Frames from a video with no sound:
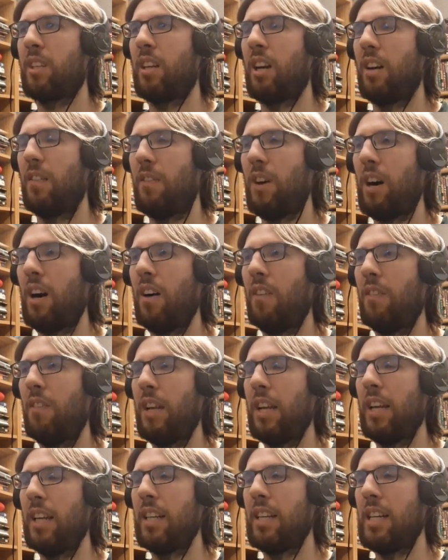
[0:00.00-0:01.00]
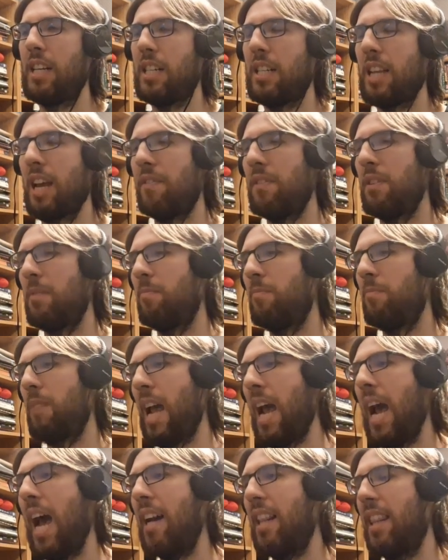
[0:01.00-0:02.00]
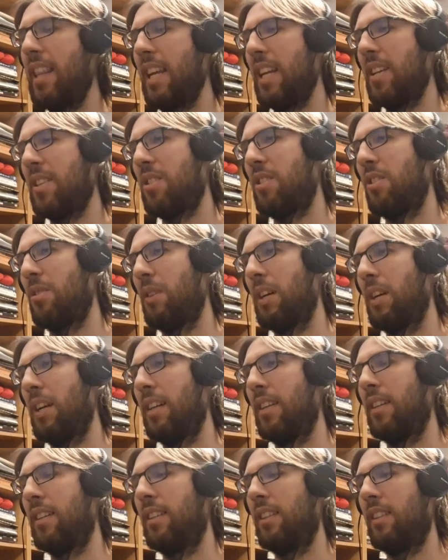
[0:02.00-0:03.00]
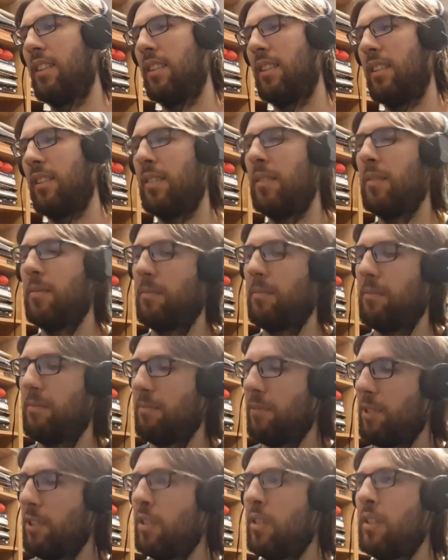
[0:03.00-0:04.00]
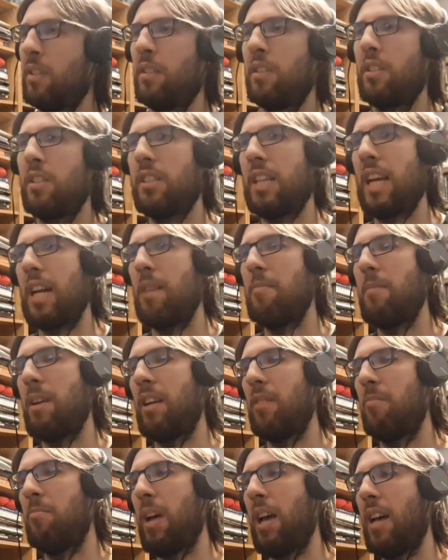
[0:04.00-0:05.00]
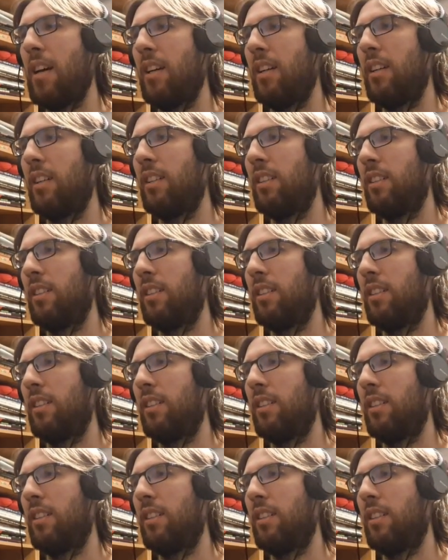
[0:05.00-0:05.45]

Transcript: evolve it. You just have to add things to it. Just got to make it better.